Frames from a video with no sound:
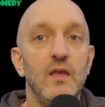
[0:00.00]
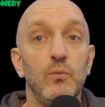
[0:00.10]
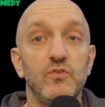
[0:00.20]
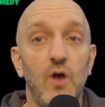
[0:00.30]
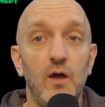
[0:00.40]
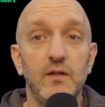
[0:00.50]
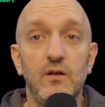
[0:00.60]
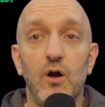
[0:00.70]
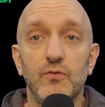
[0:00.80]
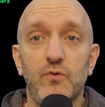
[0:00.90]
It was on a
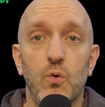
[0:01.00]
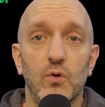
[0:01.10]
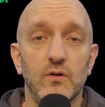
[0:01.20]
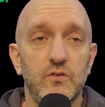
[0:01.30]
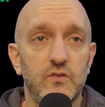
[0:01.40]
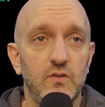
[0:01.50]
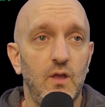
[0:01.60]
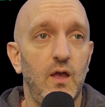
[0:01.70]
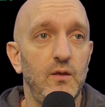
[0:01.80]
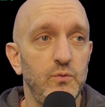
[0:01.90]
golf course.
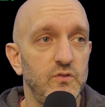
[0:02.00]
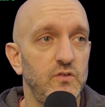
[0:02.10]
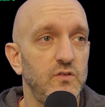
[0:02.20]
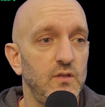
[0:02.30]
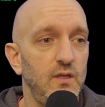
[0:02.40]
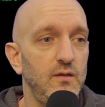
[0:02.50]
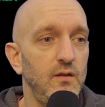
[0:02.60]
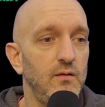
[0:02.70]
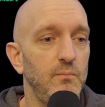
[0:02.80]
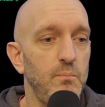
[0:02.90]
It was
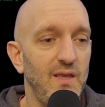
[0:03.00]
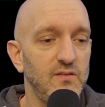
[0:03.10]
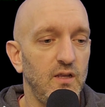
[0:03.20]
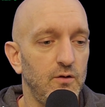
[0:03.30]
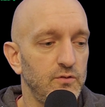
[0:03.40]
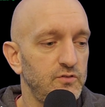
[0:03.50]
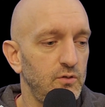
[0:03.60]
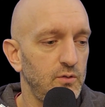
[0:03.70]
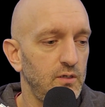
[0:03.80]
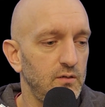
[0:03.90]
in Mesa,
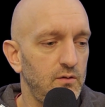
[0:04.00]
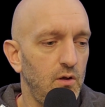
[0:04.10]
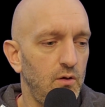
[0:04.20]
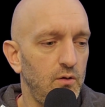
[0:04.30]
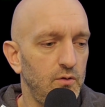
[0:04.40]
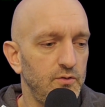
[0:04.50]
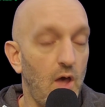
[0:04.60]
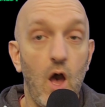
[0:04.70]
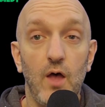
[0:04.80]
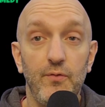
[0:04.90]
Arizona, called
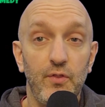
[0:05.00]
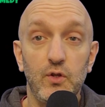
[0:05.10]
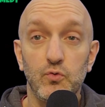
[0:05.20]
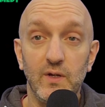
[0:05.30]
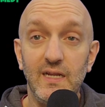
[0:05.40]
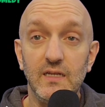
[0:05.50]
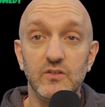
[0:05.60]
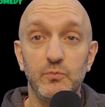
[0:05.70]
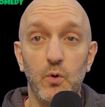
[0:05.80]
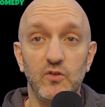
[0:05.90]
On the Green
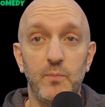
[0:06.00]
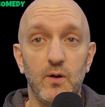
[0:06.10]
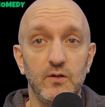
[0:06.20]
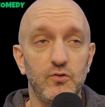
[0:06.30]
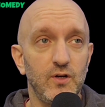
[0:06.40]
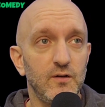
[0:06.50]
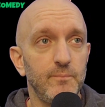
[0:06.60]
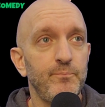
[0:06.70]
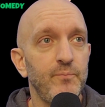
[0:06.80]
Sports Bar and Grill.